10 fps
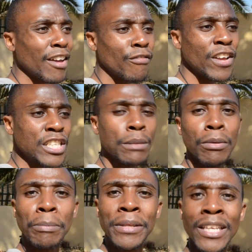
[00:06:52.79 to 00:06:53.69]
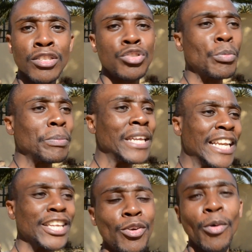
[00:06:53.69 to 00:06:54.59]
Vegetable peels, you
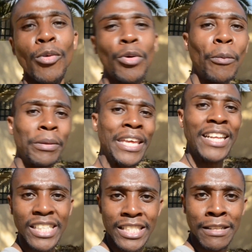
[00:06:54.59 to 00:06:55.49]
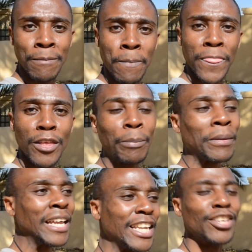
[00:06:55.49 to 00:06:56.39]
peeling your peels, you
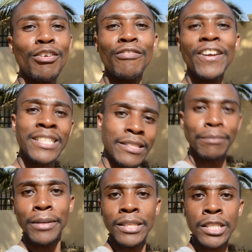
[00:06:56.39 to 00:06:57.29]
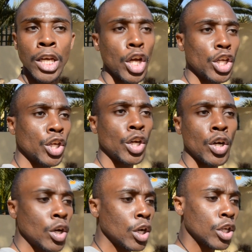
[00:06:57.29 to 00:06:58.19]
peeling your vegetables, you
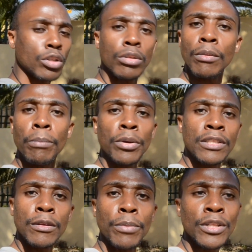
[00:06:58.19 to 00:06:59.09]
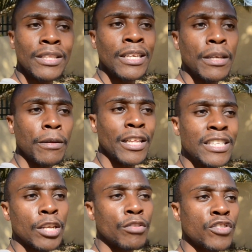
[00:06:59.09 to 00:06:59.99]
know, put the,
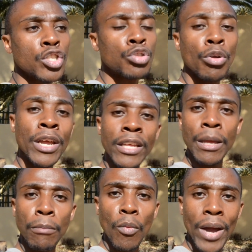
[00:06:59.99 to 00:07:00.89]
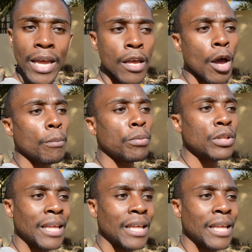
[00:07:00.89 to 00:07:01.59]
instead of just throwing them away, put